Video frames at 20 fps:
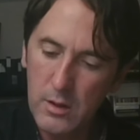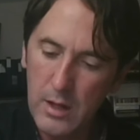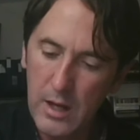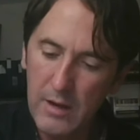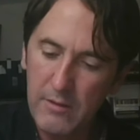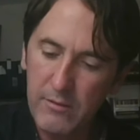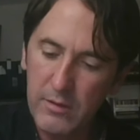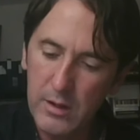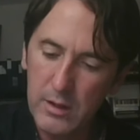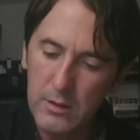
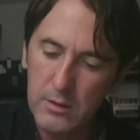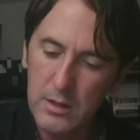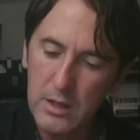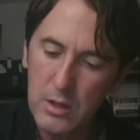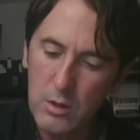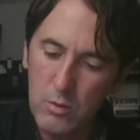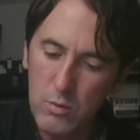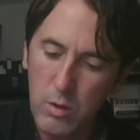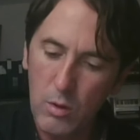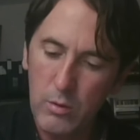
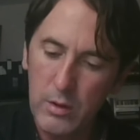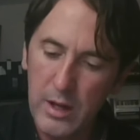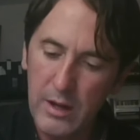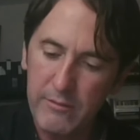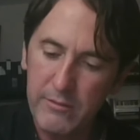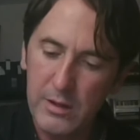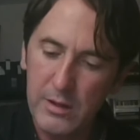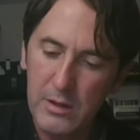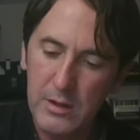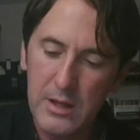evidently, quote,
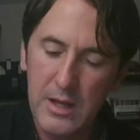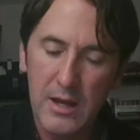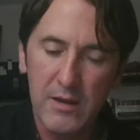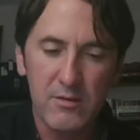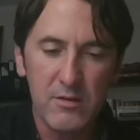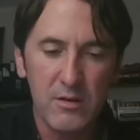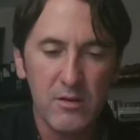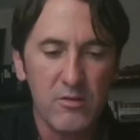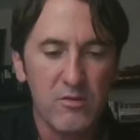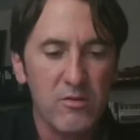evidently
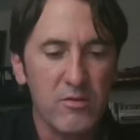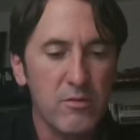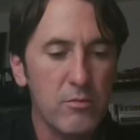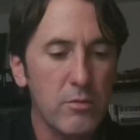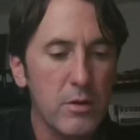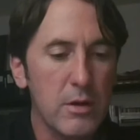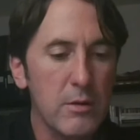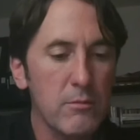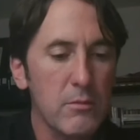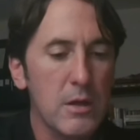has an
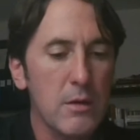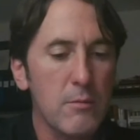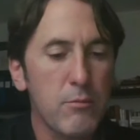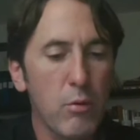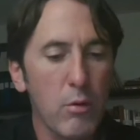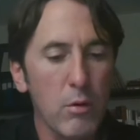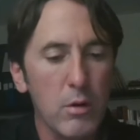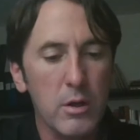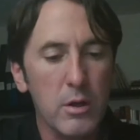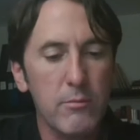extremely
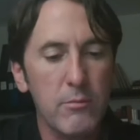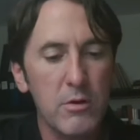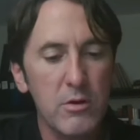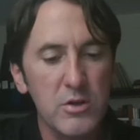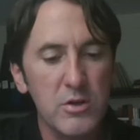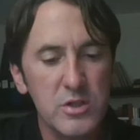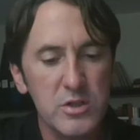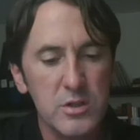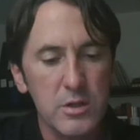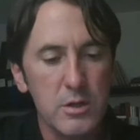important
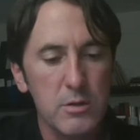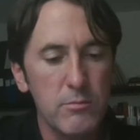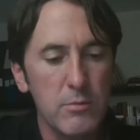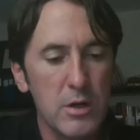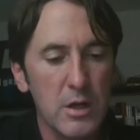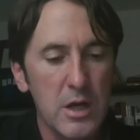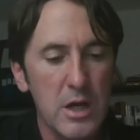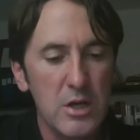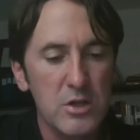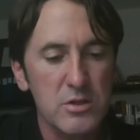
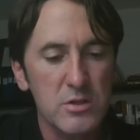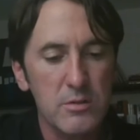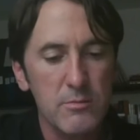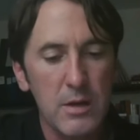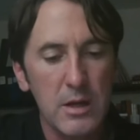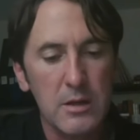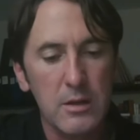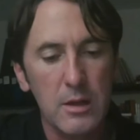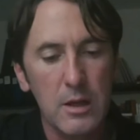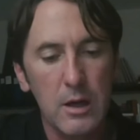communication to
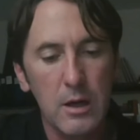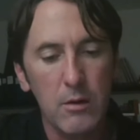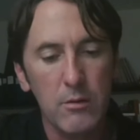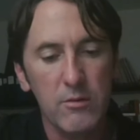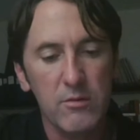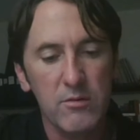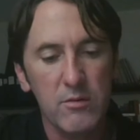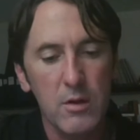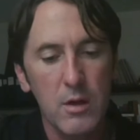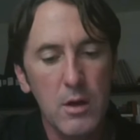make to the
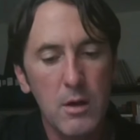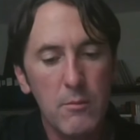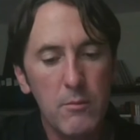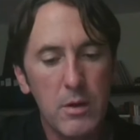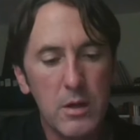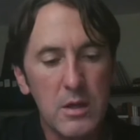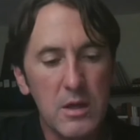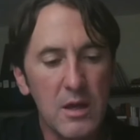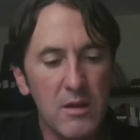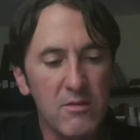House.
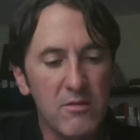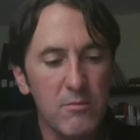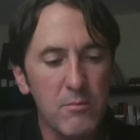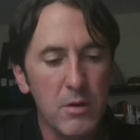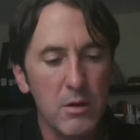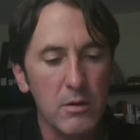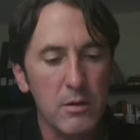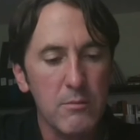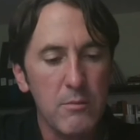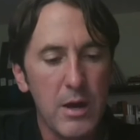But Yates
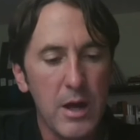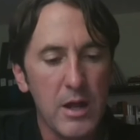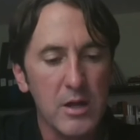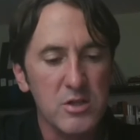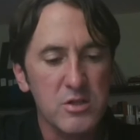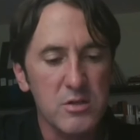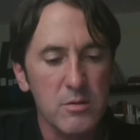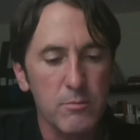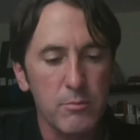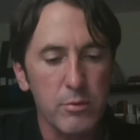merely
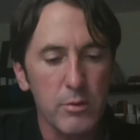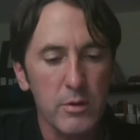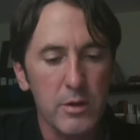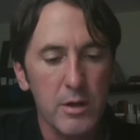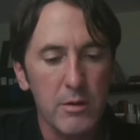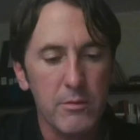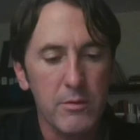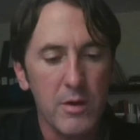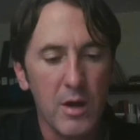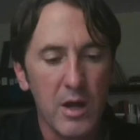managed to blurt
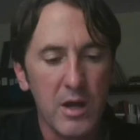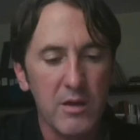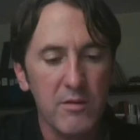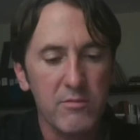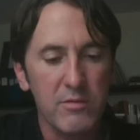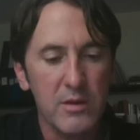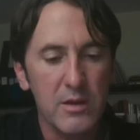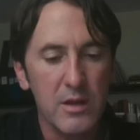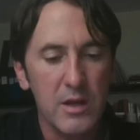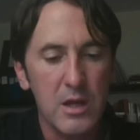out
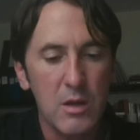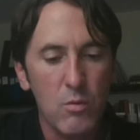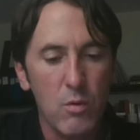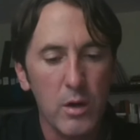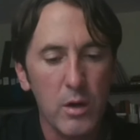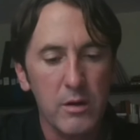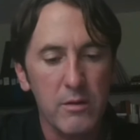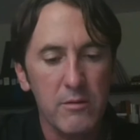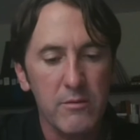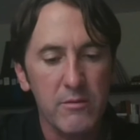naively that he
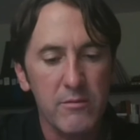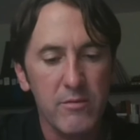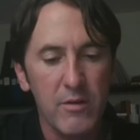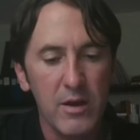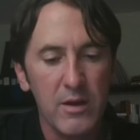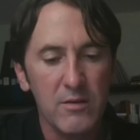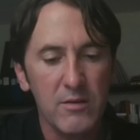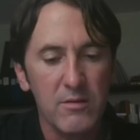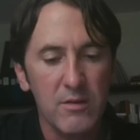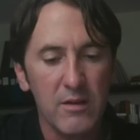wanted
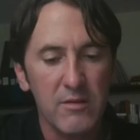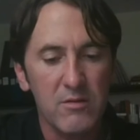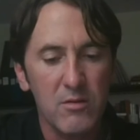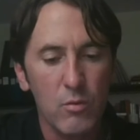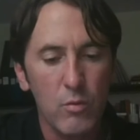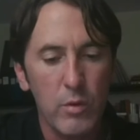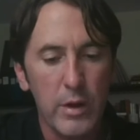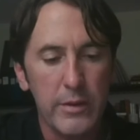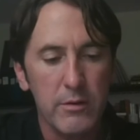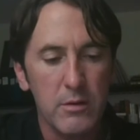advice as to
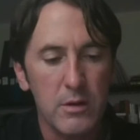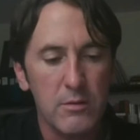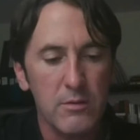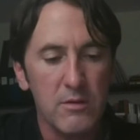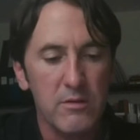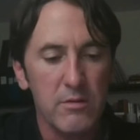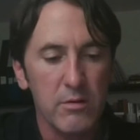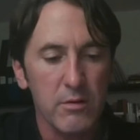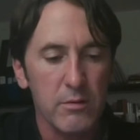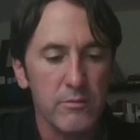whether, in
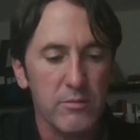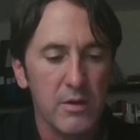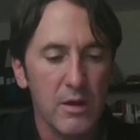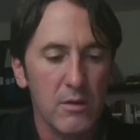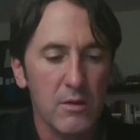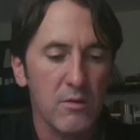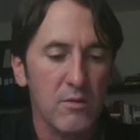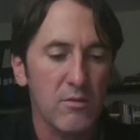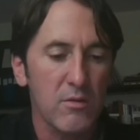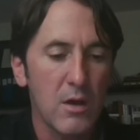these
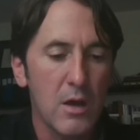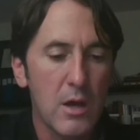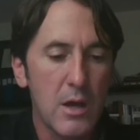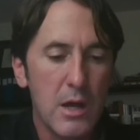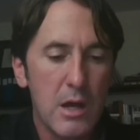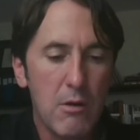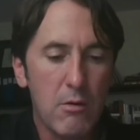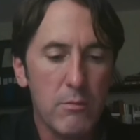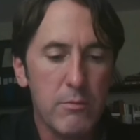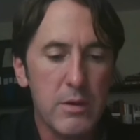circumstances,
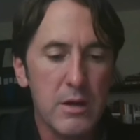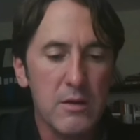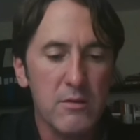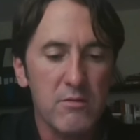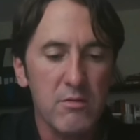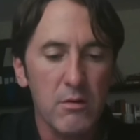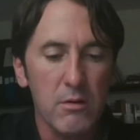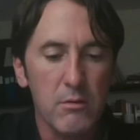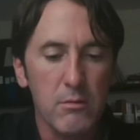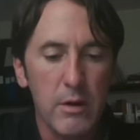it would be
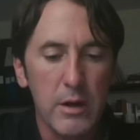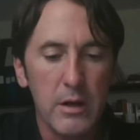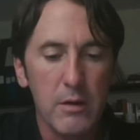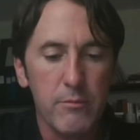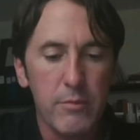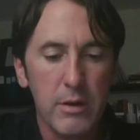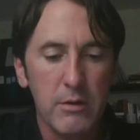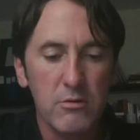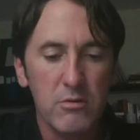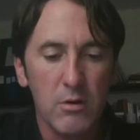considered right and
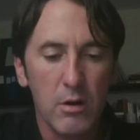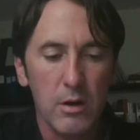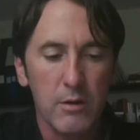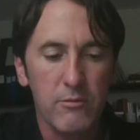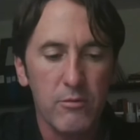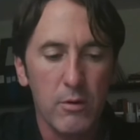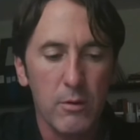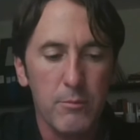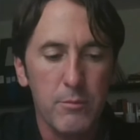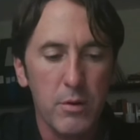patriotic
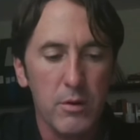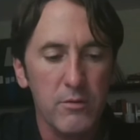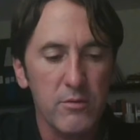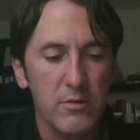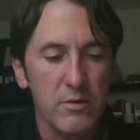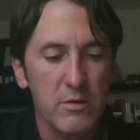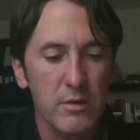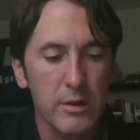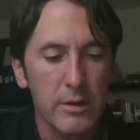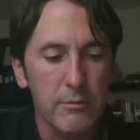for a
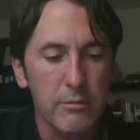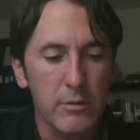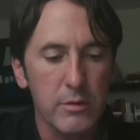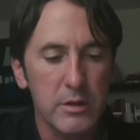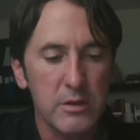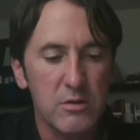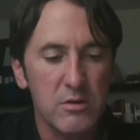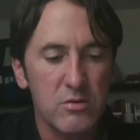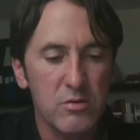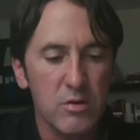person deliberately
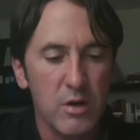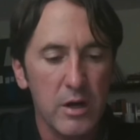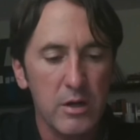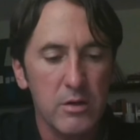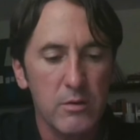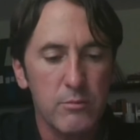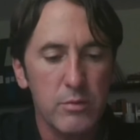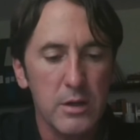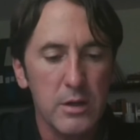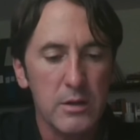to try
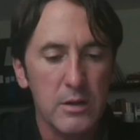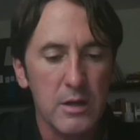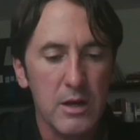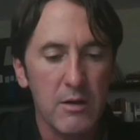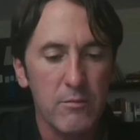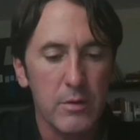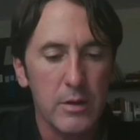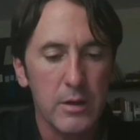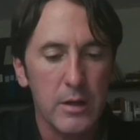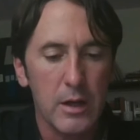to bring the
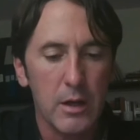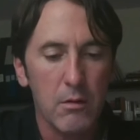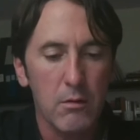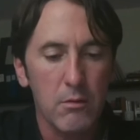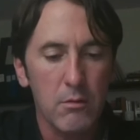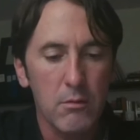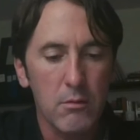government down.